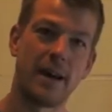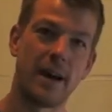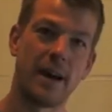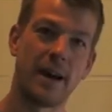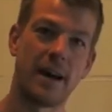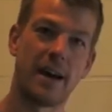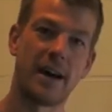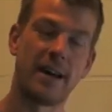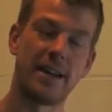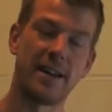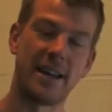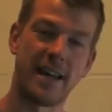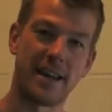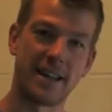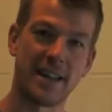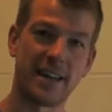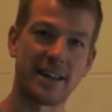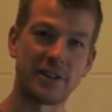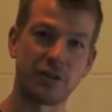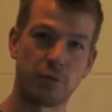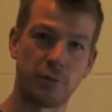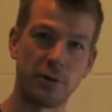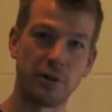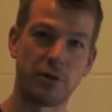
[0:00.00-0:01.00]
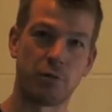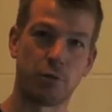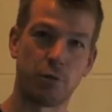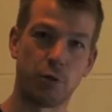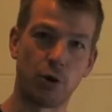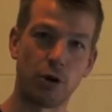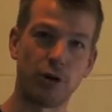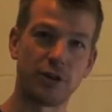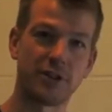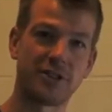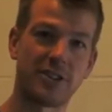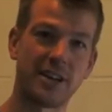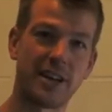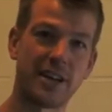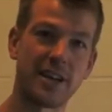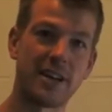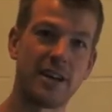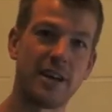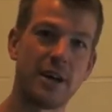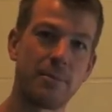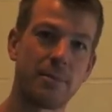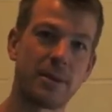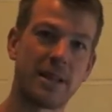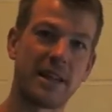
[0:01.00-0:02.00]
Now that's with
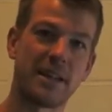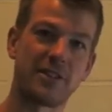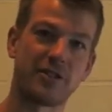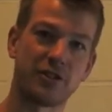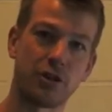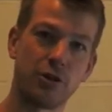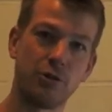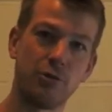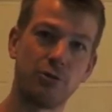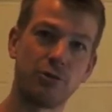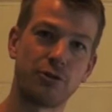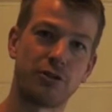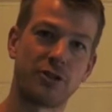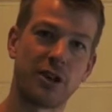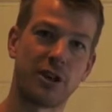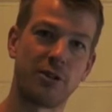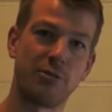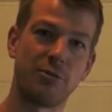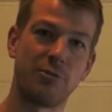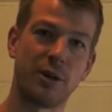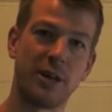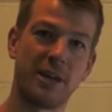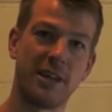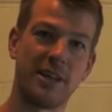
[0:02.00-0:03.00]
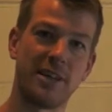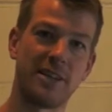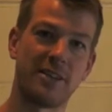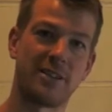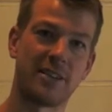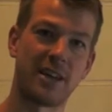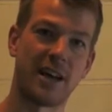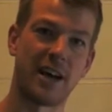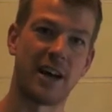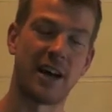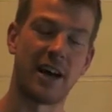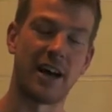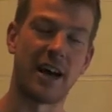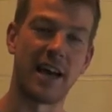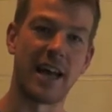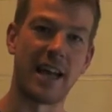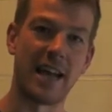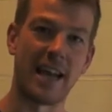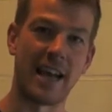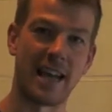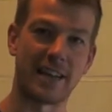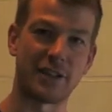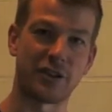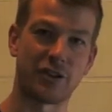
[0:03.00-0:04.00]
water, but that's also with
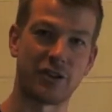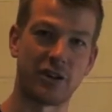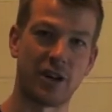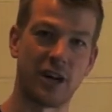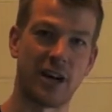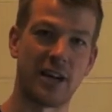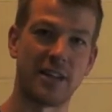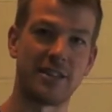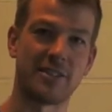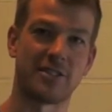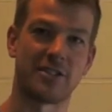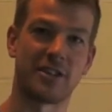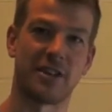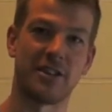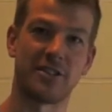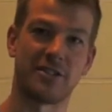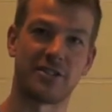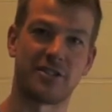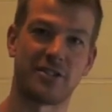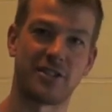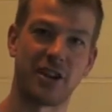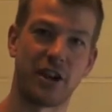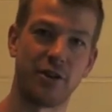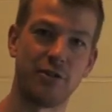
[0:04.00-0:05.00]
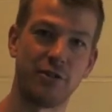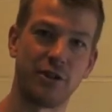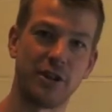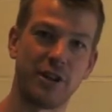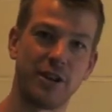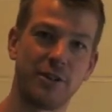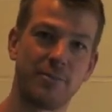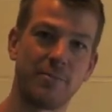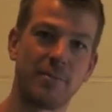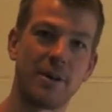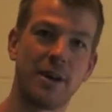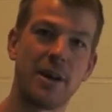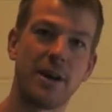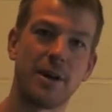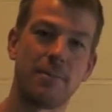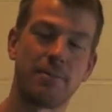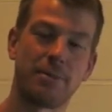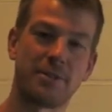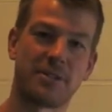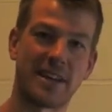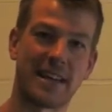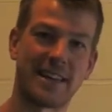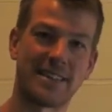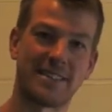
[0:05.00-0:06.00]
electrolytes like sodium,
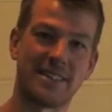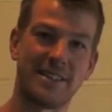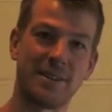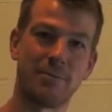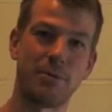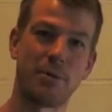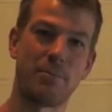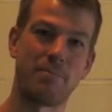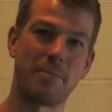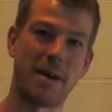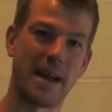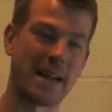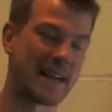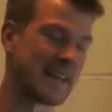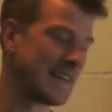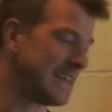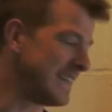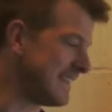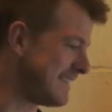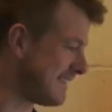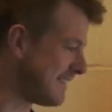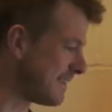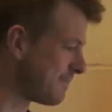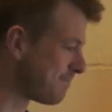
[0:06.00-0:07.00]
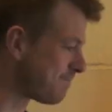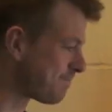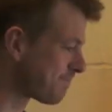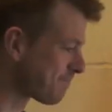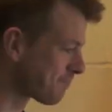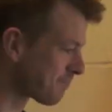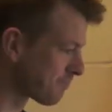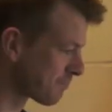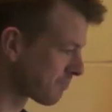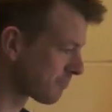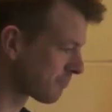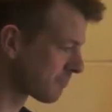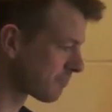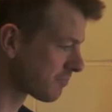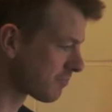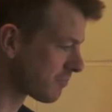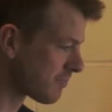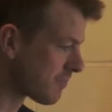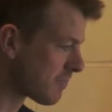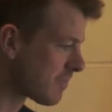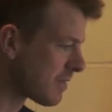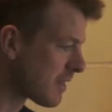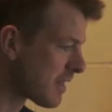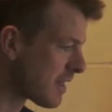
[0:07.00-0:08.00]
potassium and magnesium.
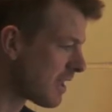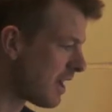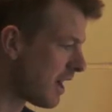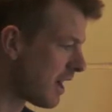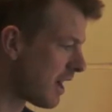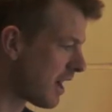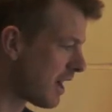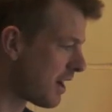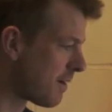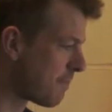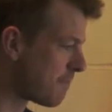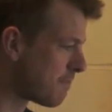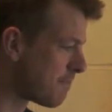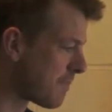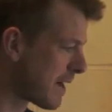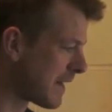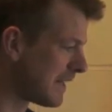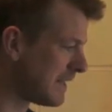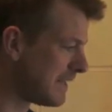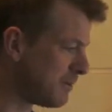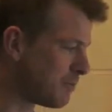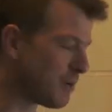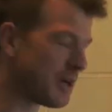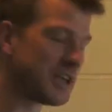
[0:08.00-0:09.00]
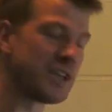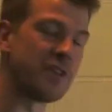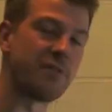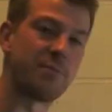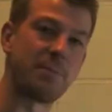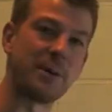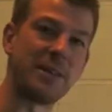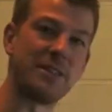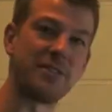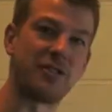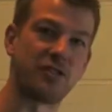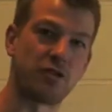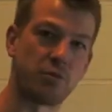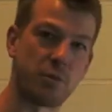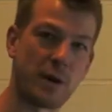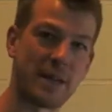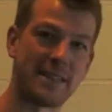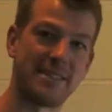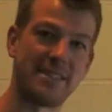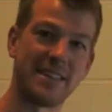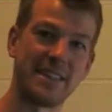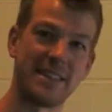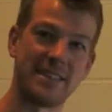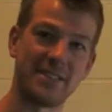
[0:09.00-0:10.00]
Mainly when you've been
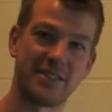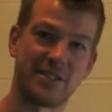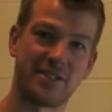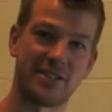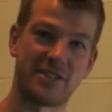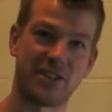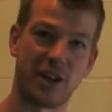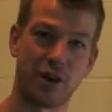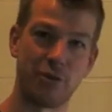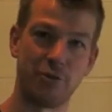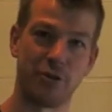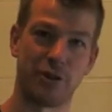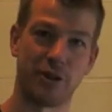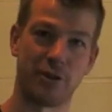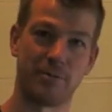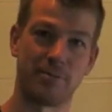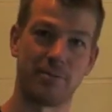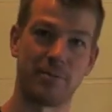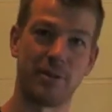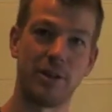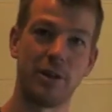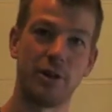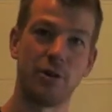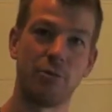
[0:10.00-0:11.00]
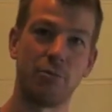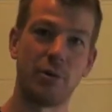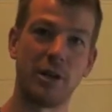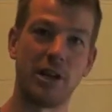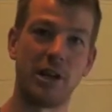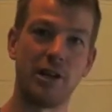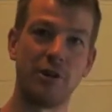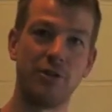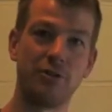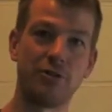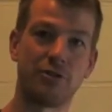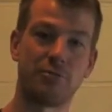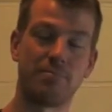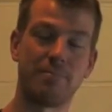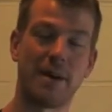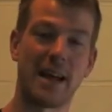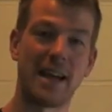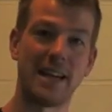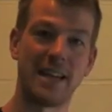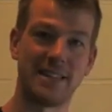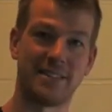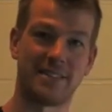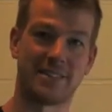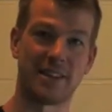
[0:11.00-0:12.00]
sweating, it's sodium. We lose
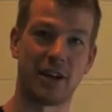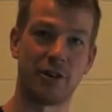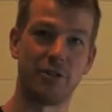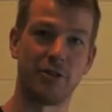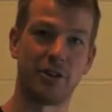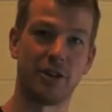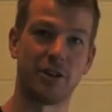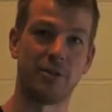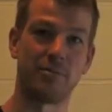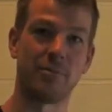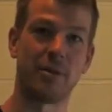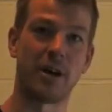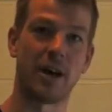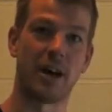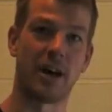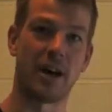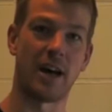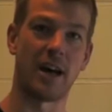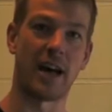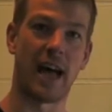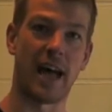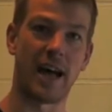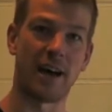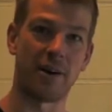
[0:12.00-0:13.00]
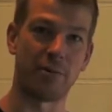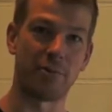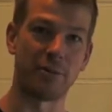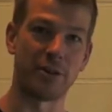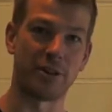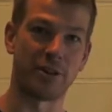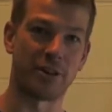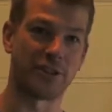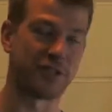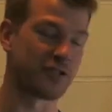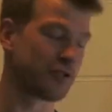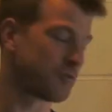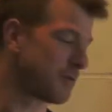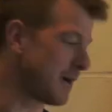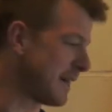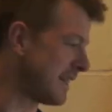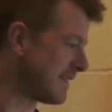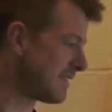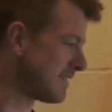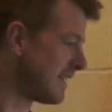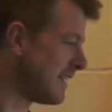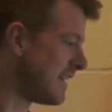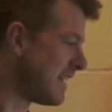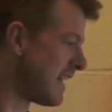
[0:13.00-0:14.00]
mainly sodium out with our
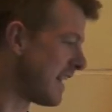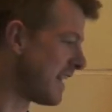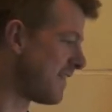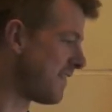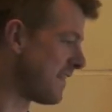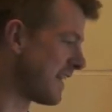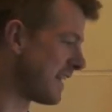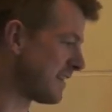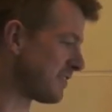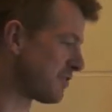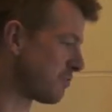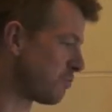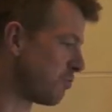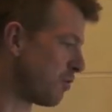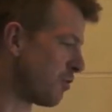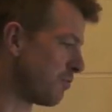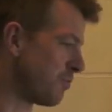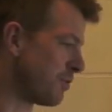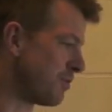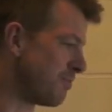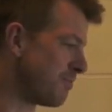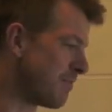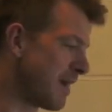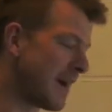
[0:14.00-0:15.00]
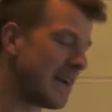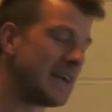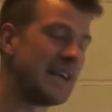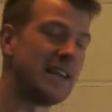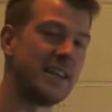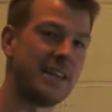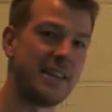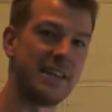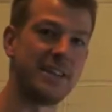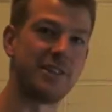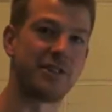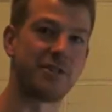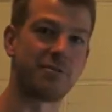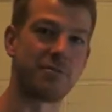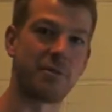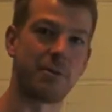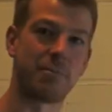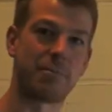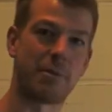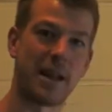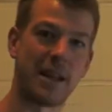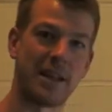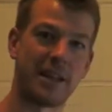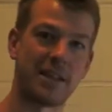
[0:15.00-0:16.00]
sweat, and that's what we mainly need to
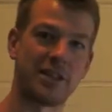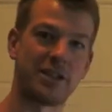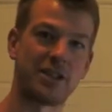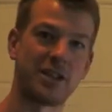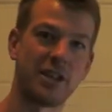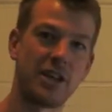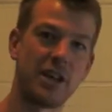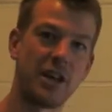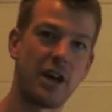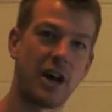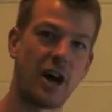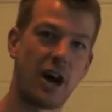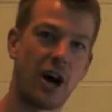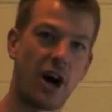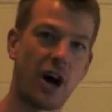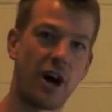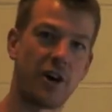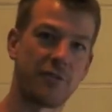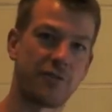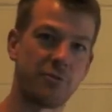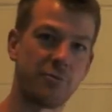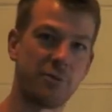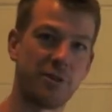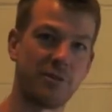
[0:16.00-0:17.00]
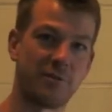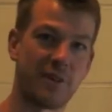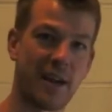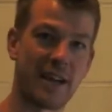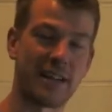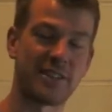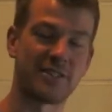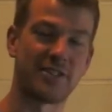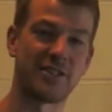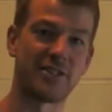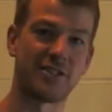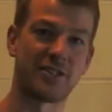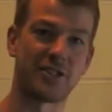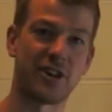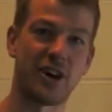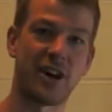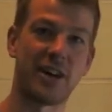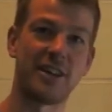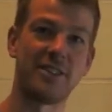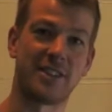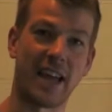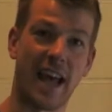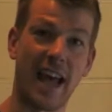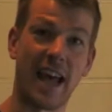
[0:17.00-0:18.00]
replenish after we've
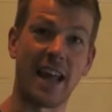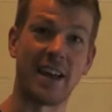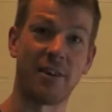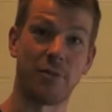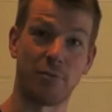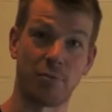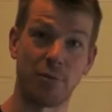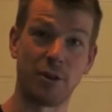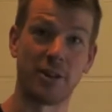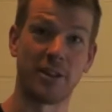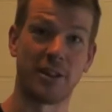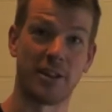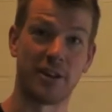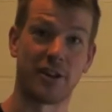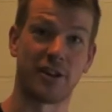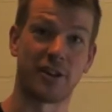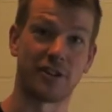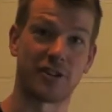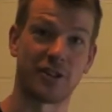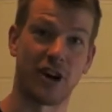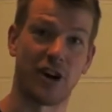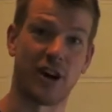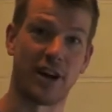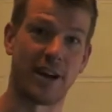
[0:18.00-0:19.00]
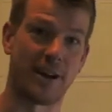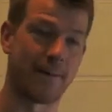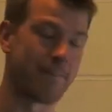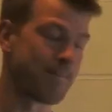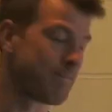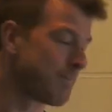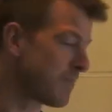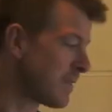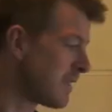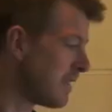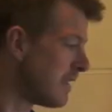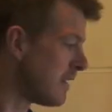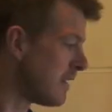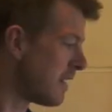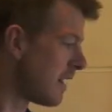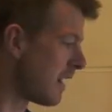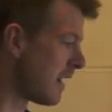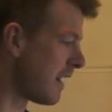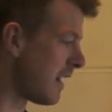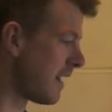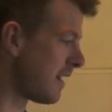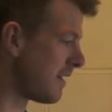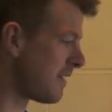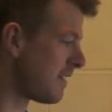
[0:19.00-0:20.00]
exercised and within our diet.
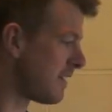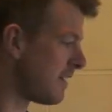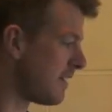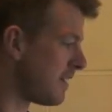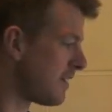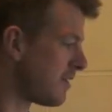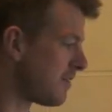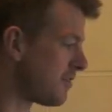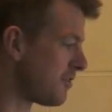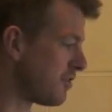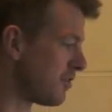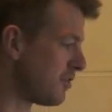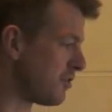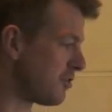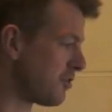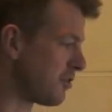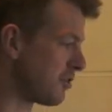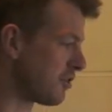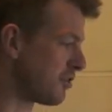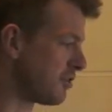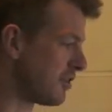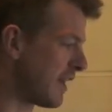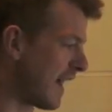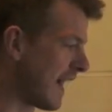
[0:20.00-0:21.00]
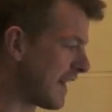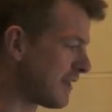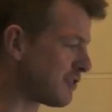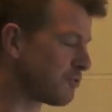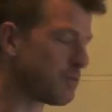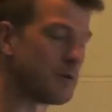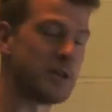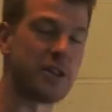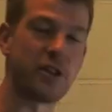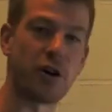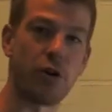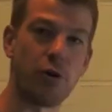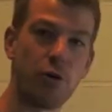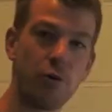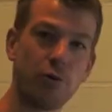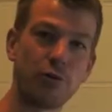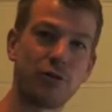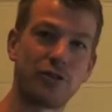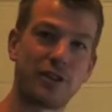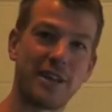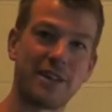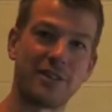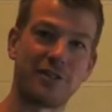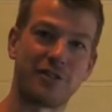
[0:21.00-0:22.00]
As with
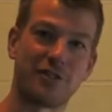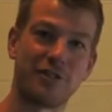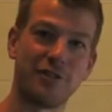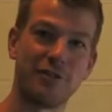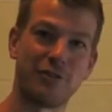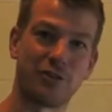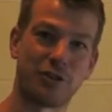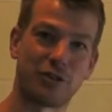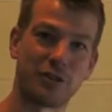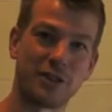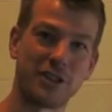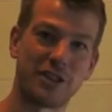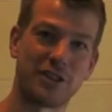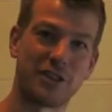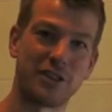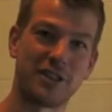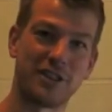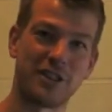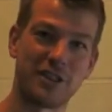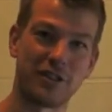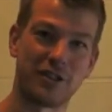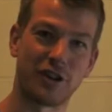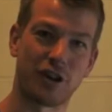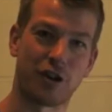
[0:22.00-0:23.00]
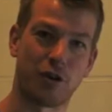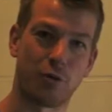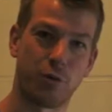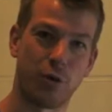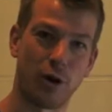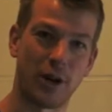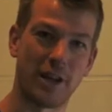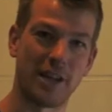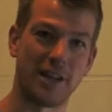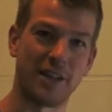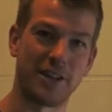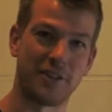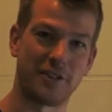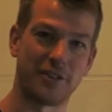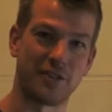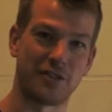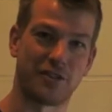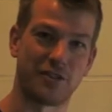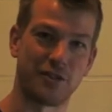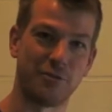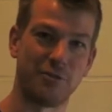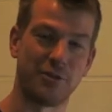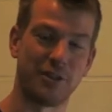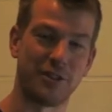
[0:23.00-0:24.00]
all things nutrition, the quality of the
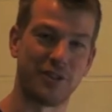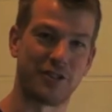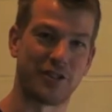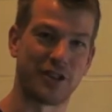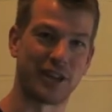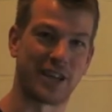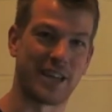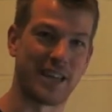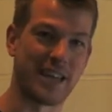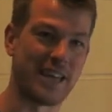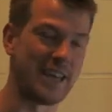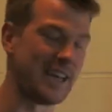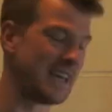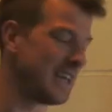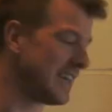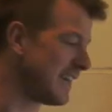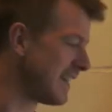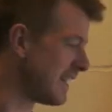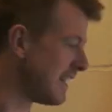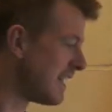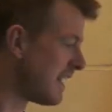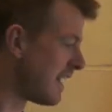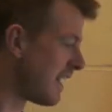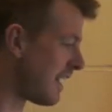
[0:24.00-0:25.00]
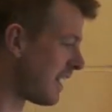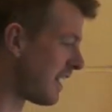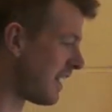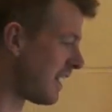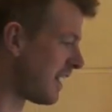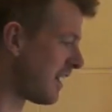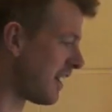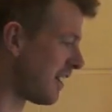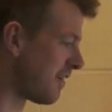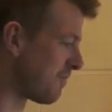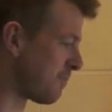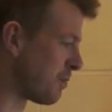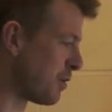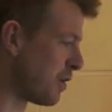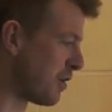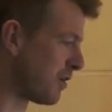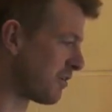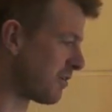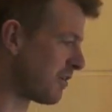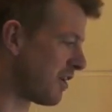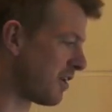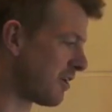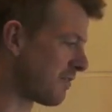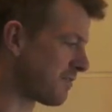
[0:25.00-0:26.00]
salt is the key. I've put
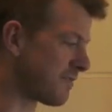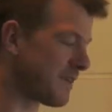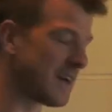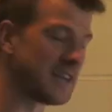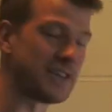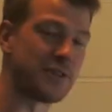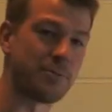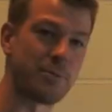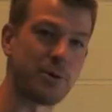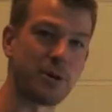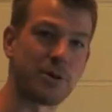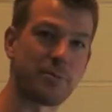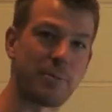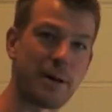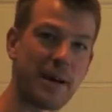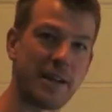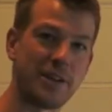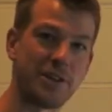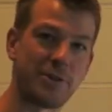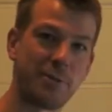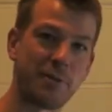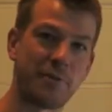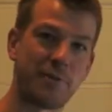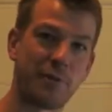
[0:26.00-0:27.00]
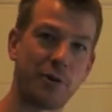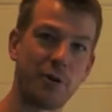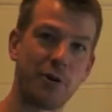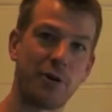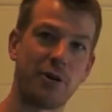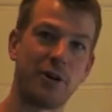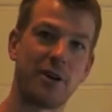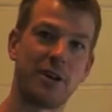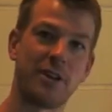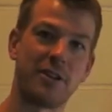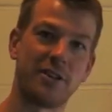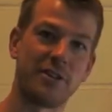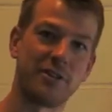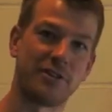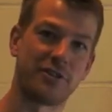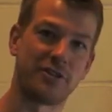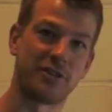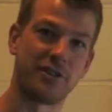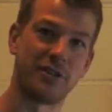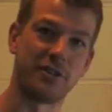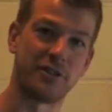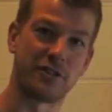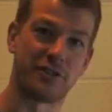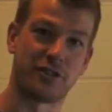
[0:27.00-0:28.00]
on our Facebook page before
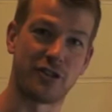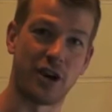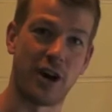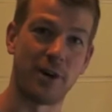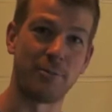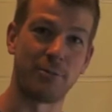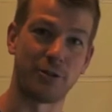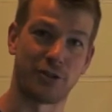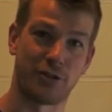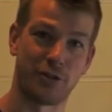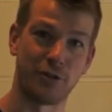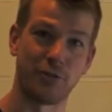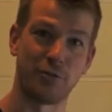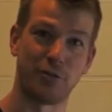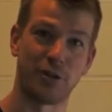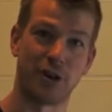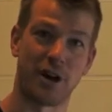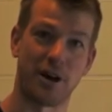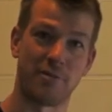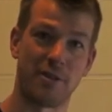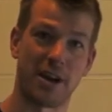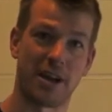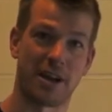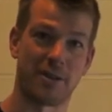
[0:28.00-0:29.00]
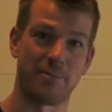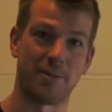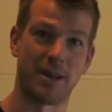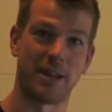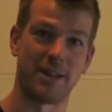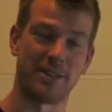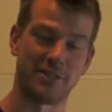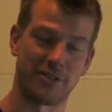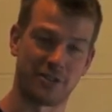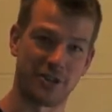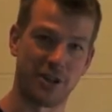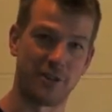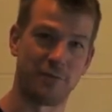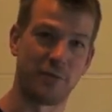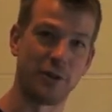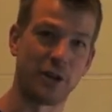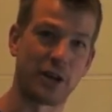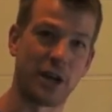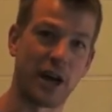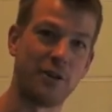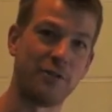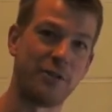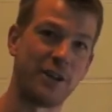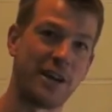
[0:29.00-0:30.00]
the type of salt that I recommend. So if you
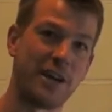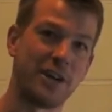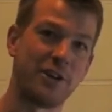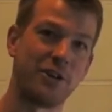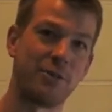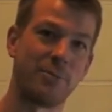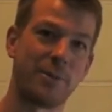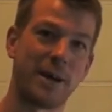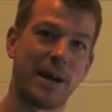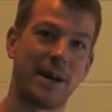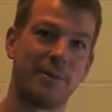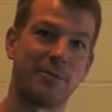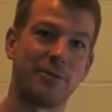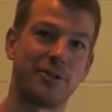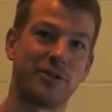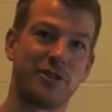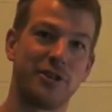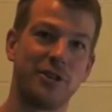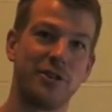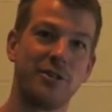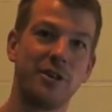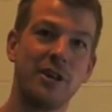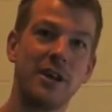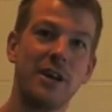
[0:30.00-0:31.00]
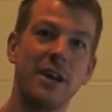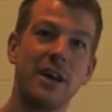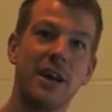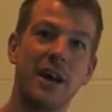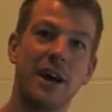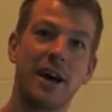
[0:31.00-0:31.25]
go there, you'll be able to